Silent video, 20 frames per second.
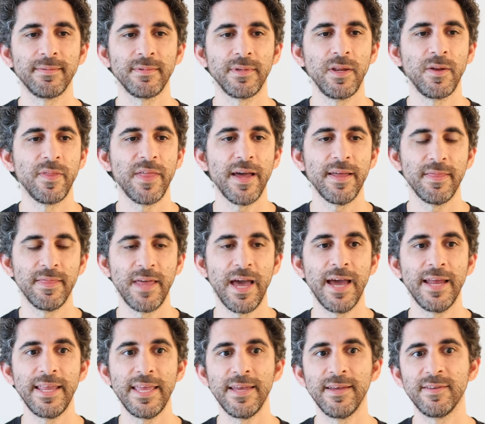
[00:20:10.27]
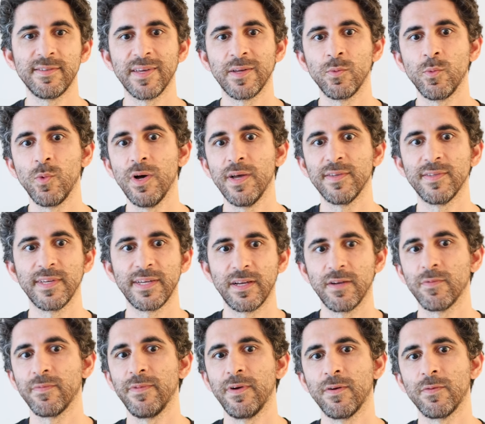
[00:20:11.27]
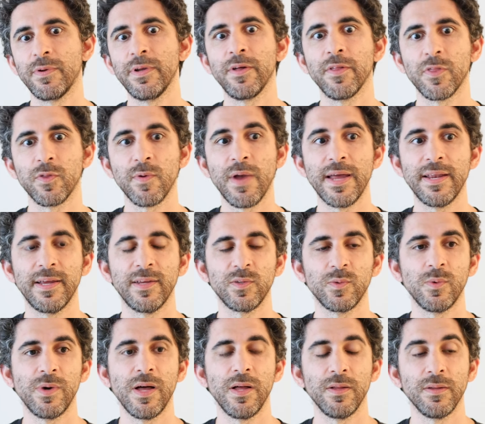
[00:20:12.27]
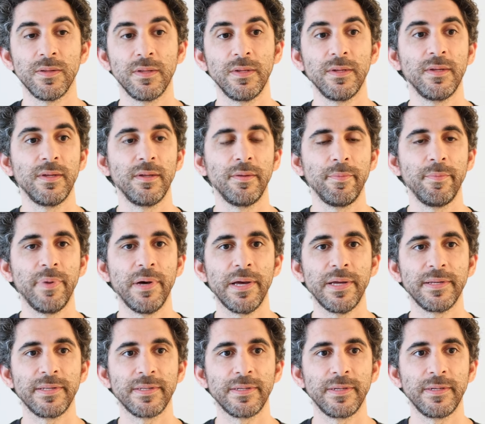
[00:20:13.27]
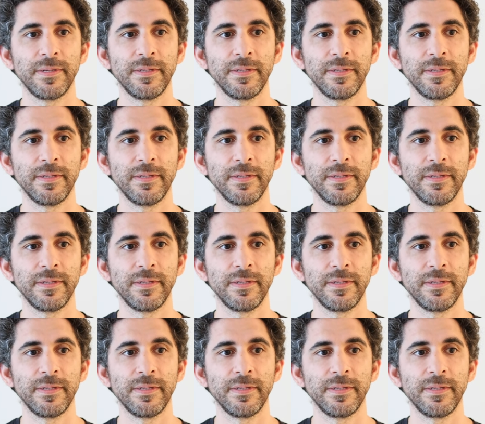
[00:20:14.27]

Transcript: You know that that is and was like a, a real threat as well, but